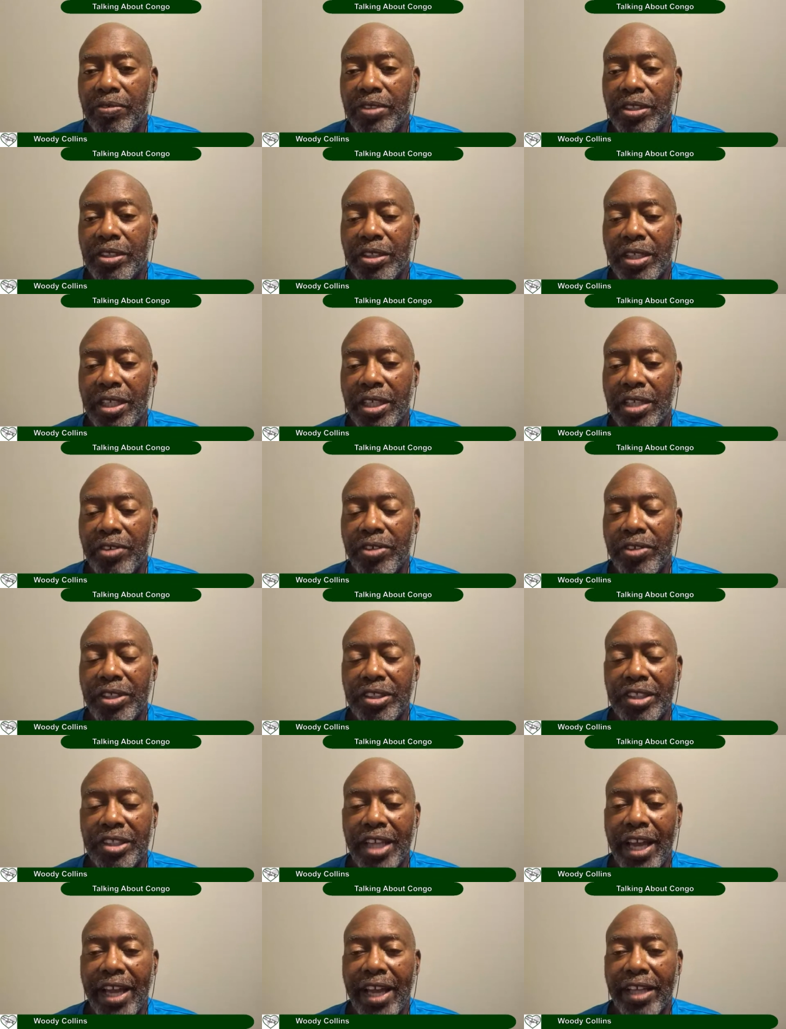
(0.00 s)
to
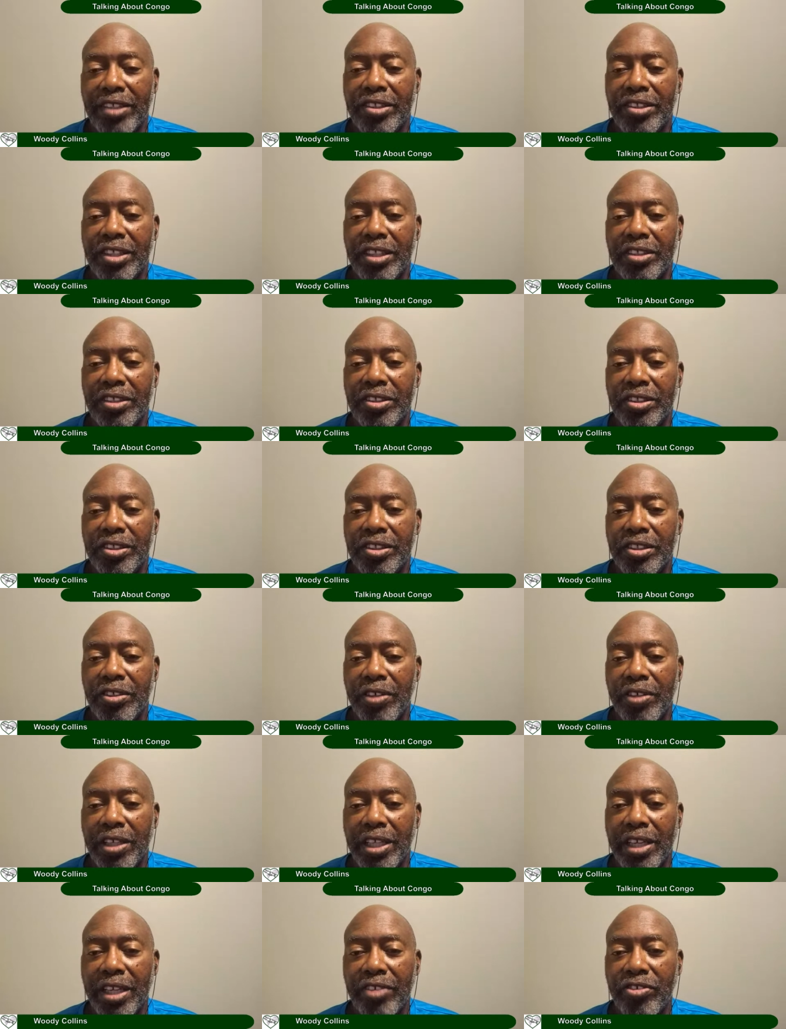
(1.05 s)
increase the access to
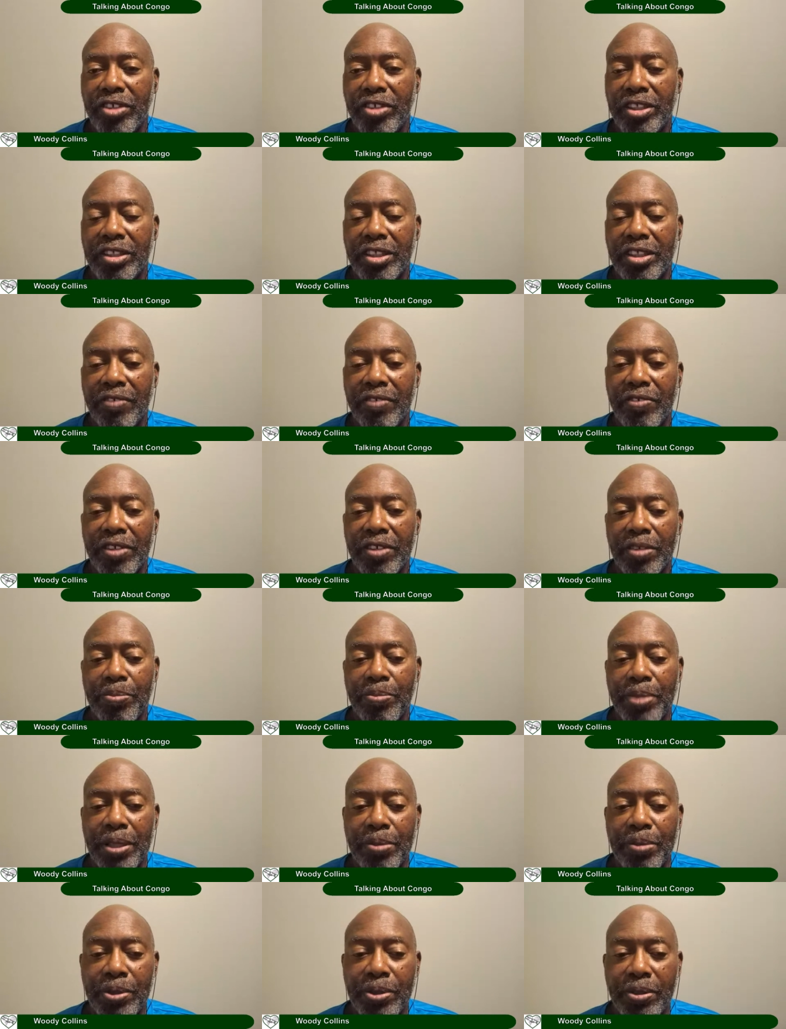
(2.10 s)
electricity for the
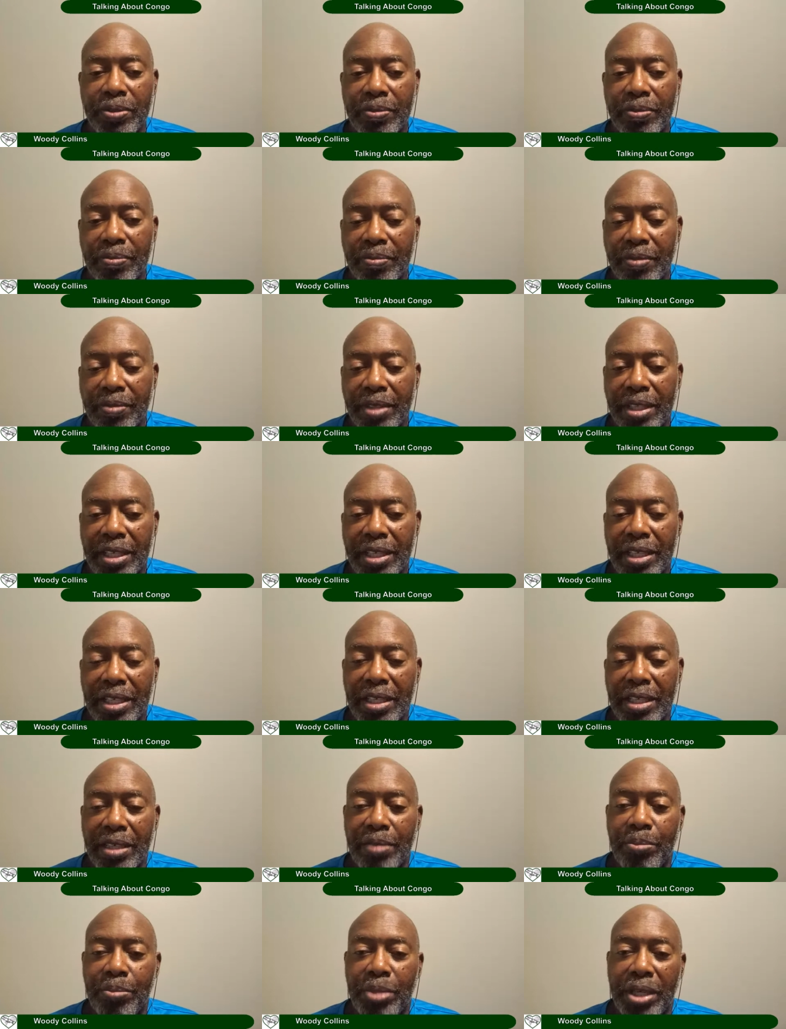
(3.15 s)
people.
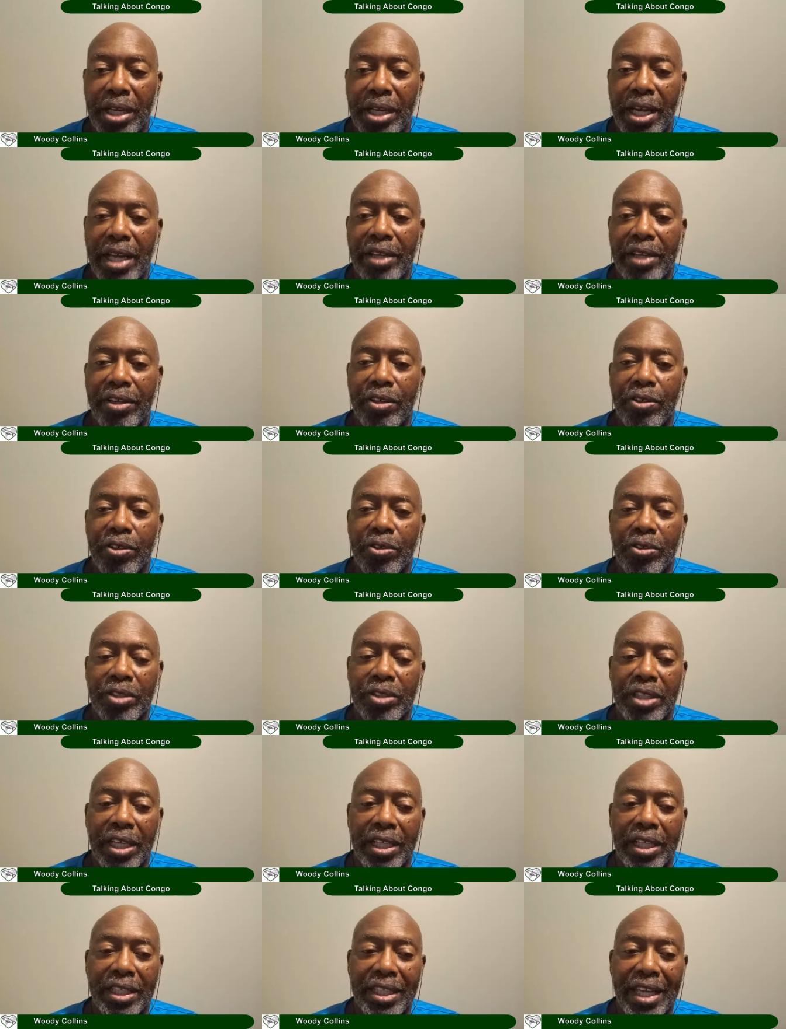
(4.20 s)
But I know
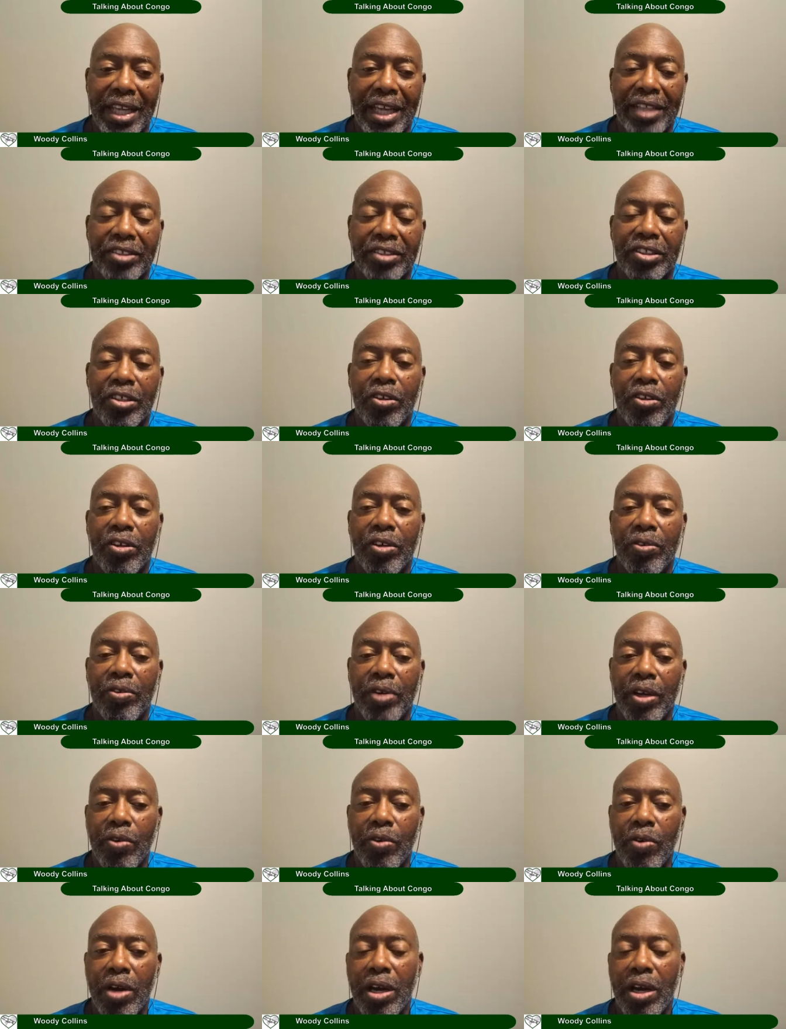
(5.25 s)
that that's going to
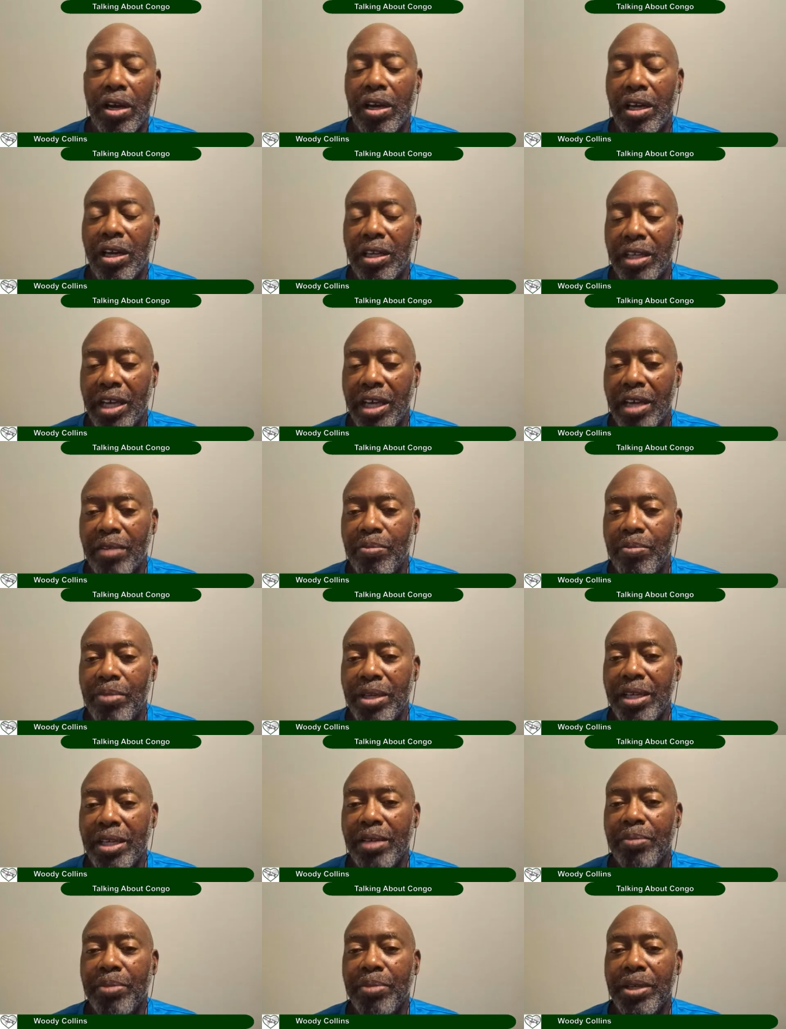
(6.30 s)
require a lot of
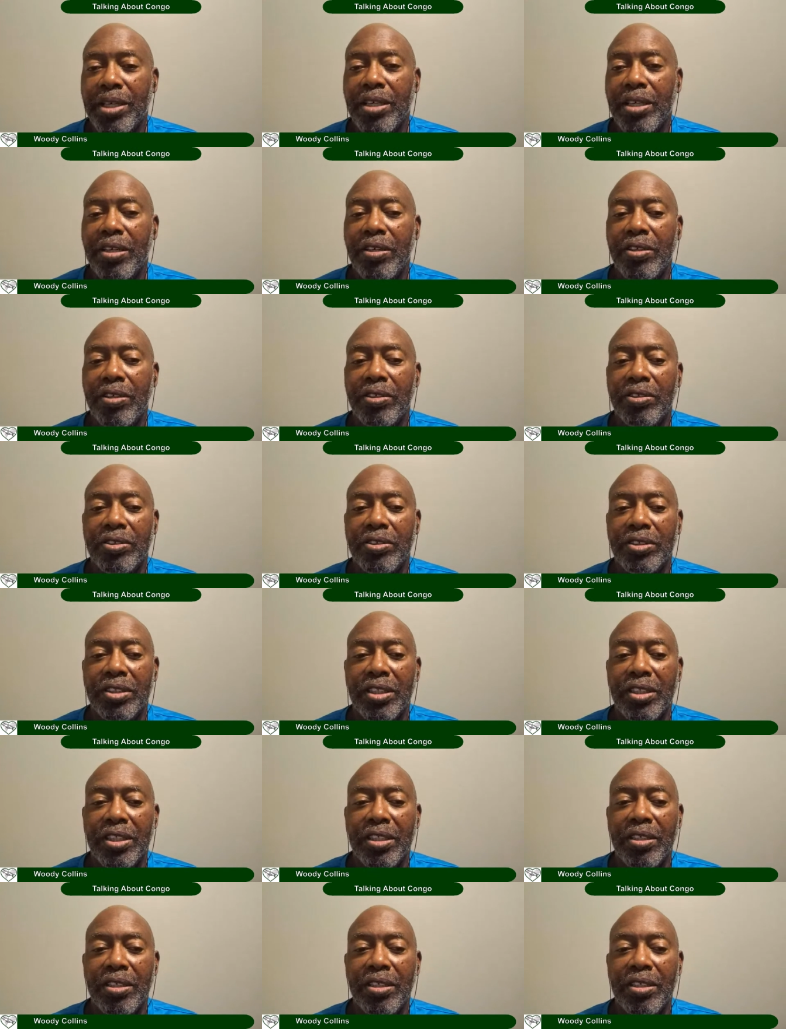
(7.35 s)
money because